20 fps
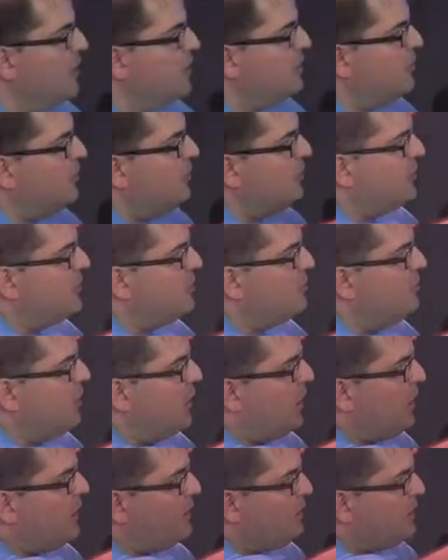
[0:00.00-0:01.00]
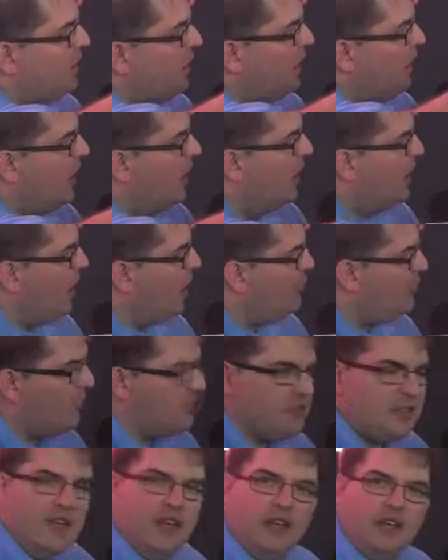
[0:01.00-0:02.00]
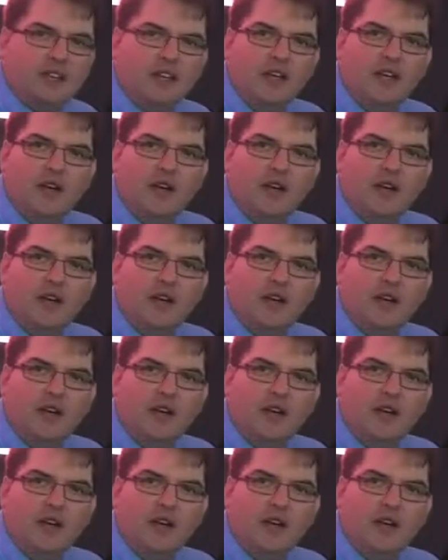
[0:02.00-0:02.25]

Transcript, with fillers: So Dish has brought us a full selection